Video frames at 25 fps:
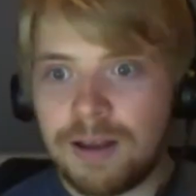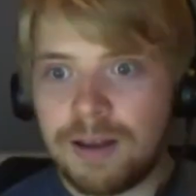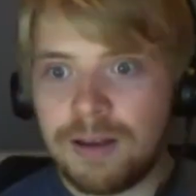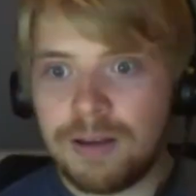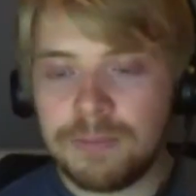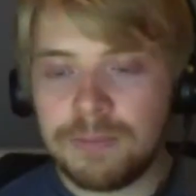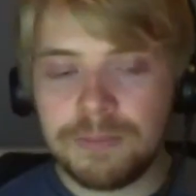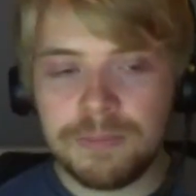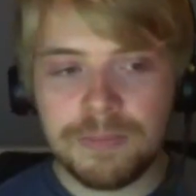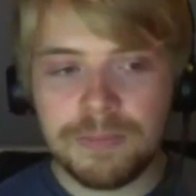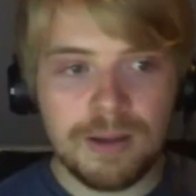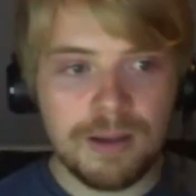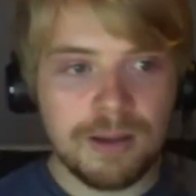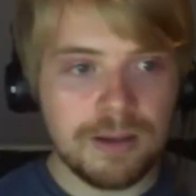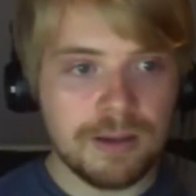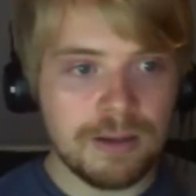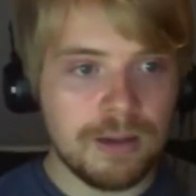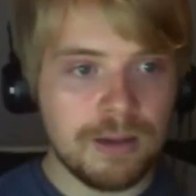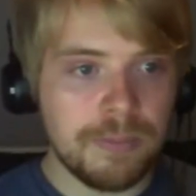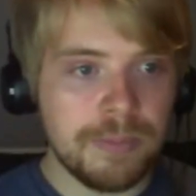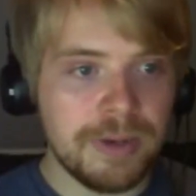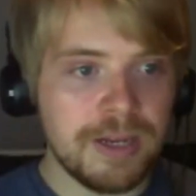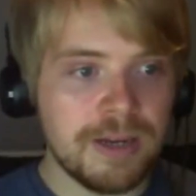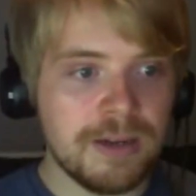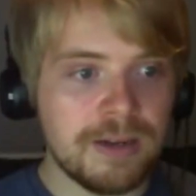um,
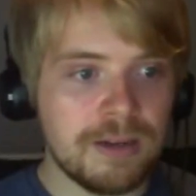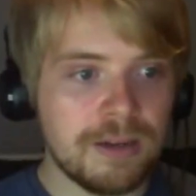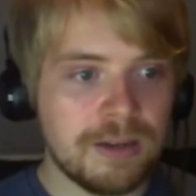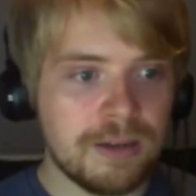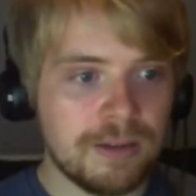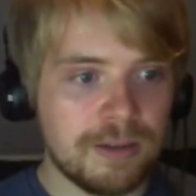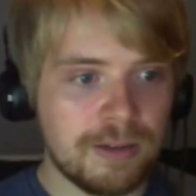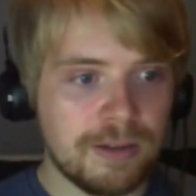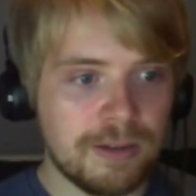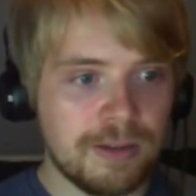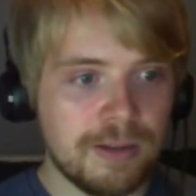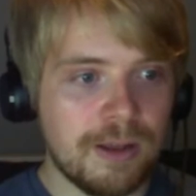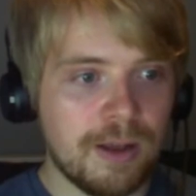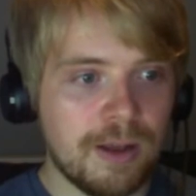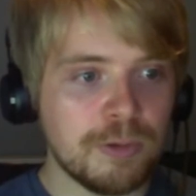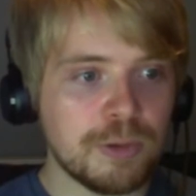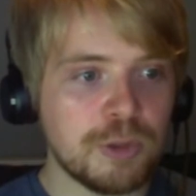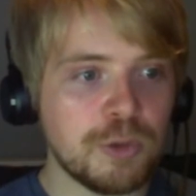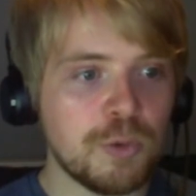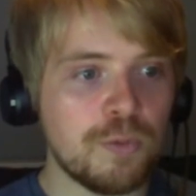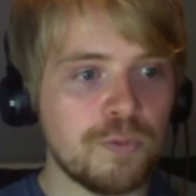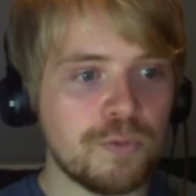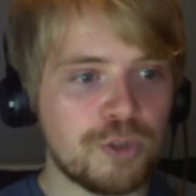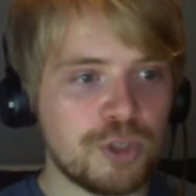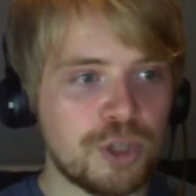I mean, I was
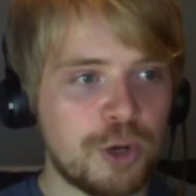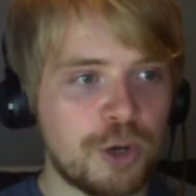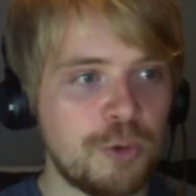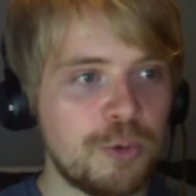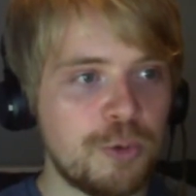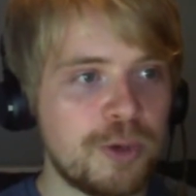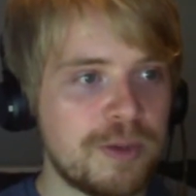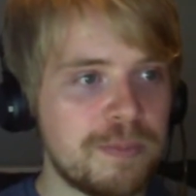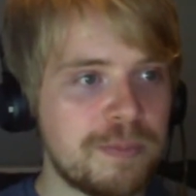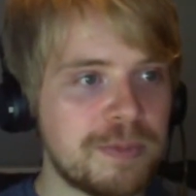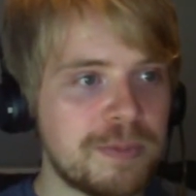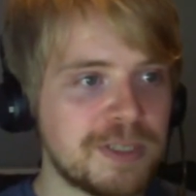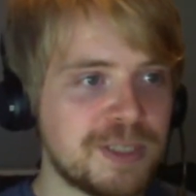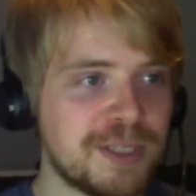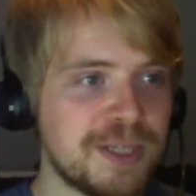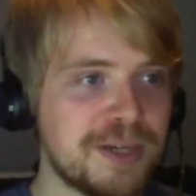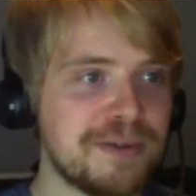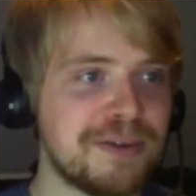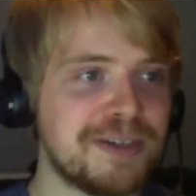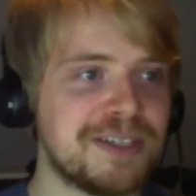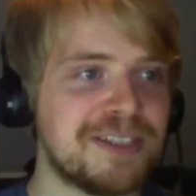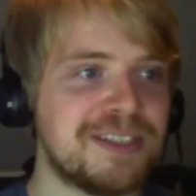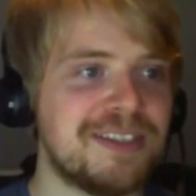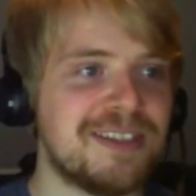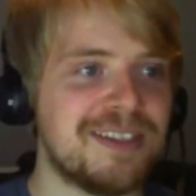sort of joking but
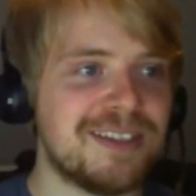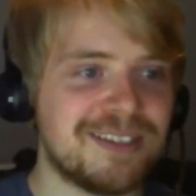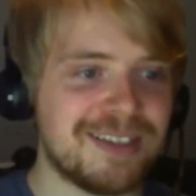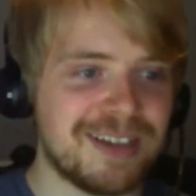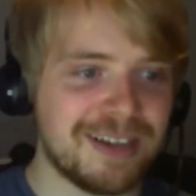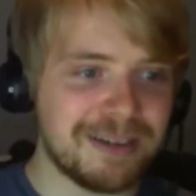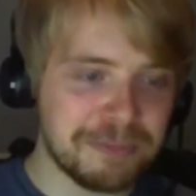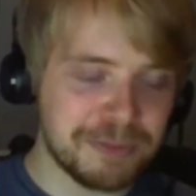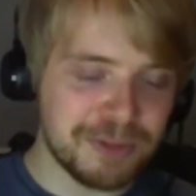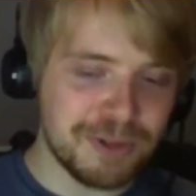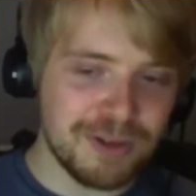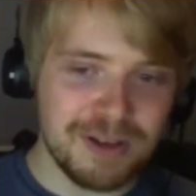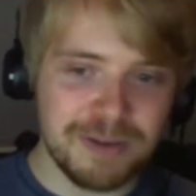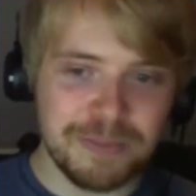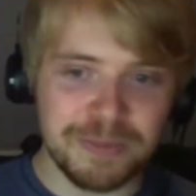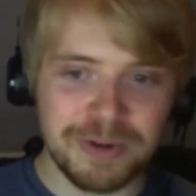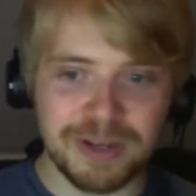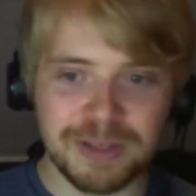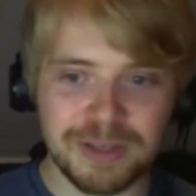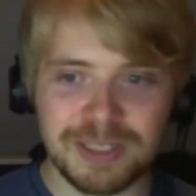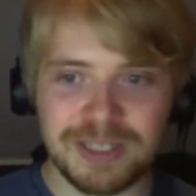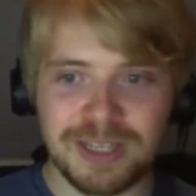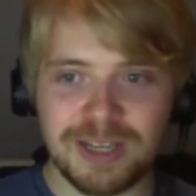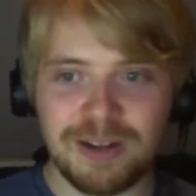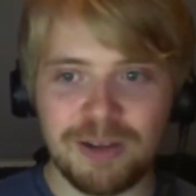serious at the same time when
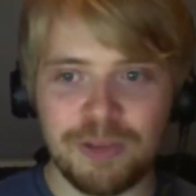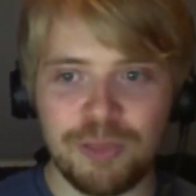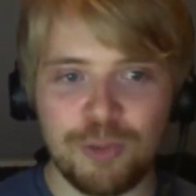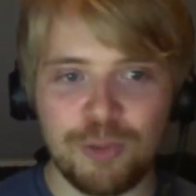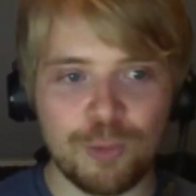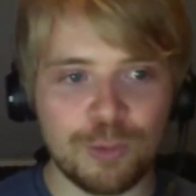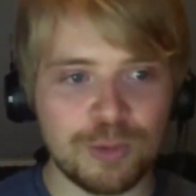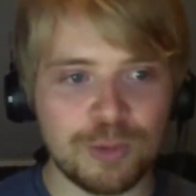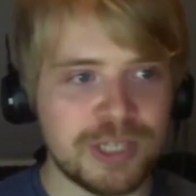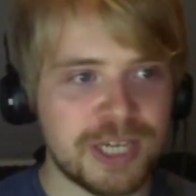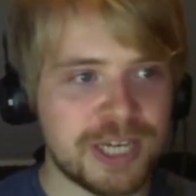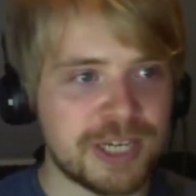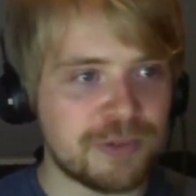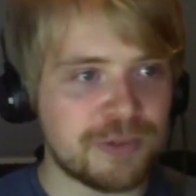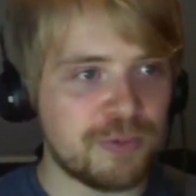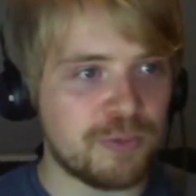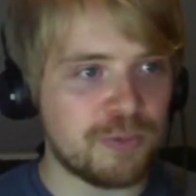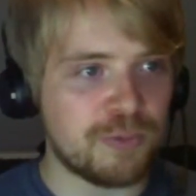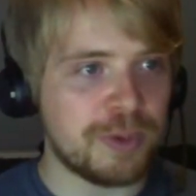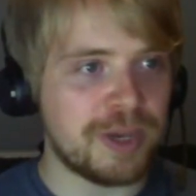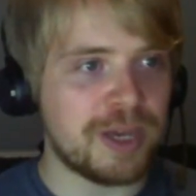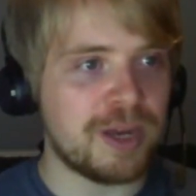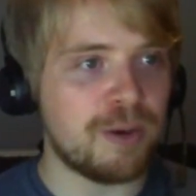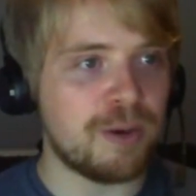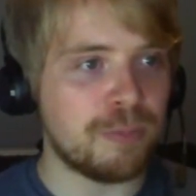I said I thought six
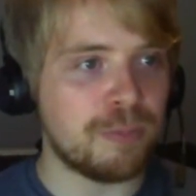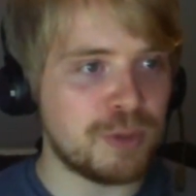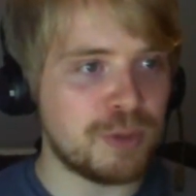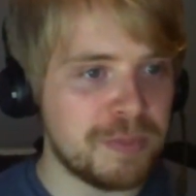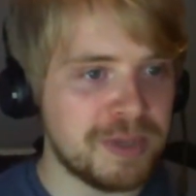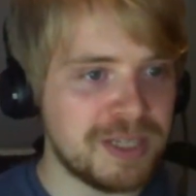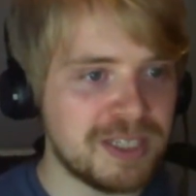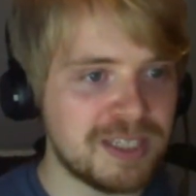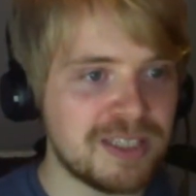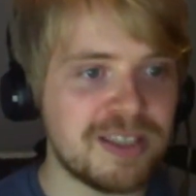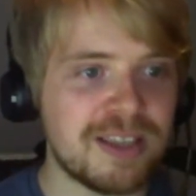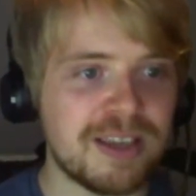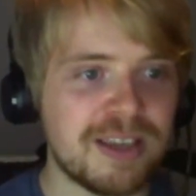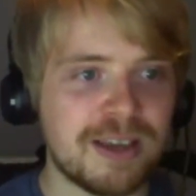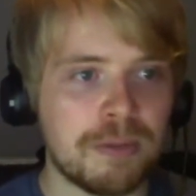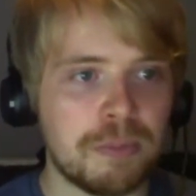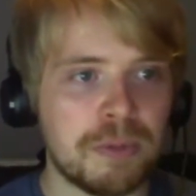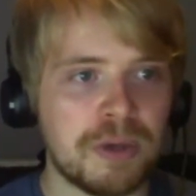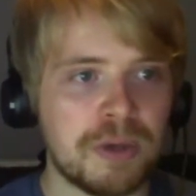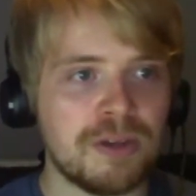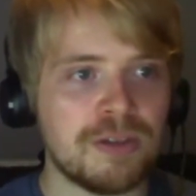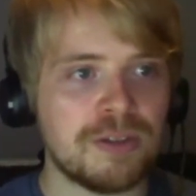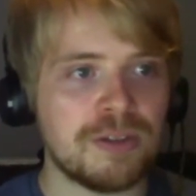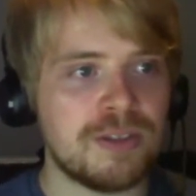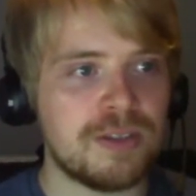would be an optimistic
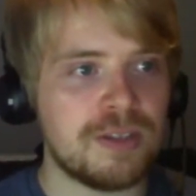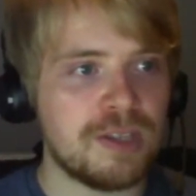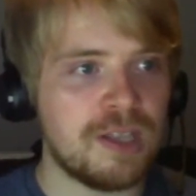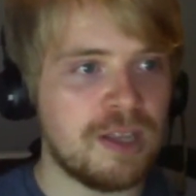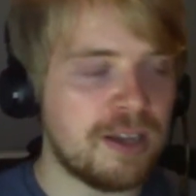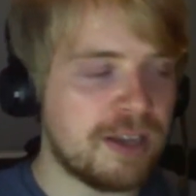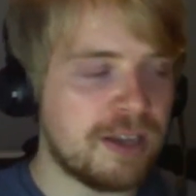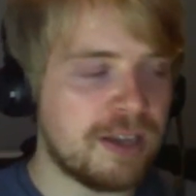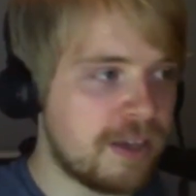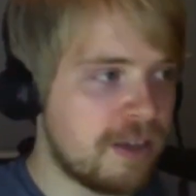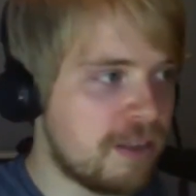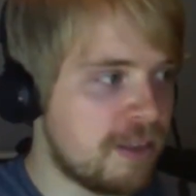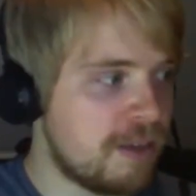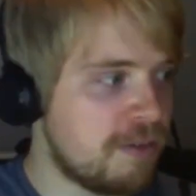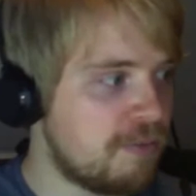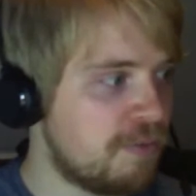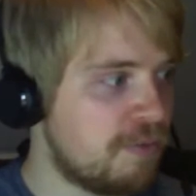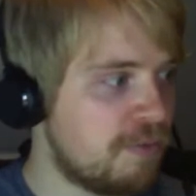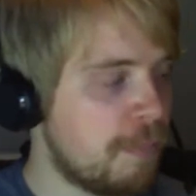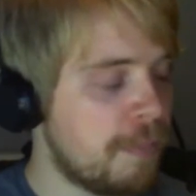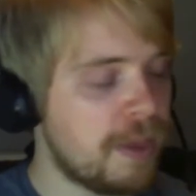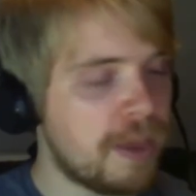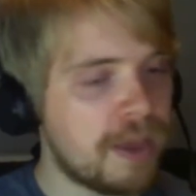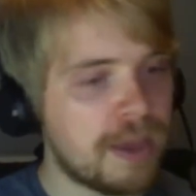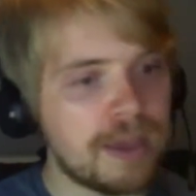because I get I think
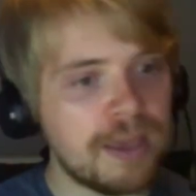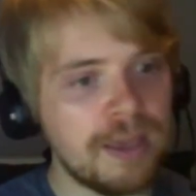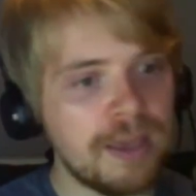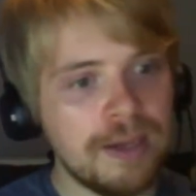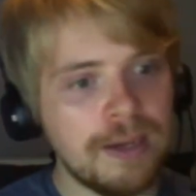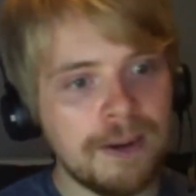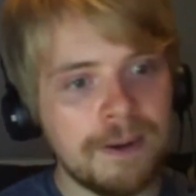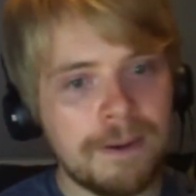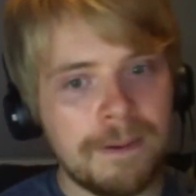for me,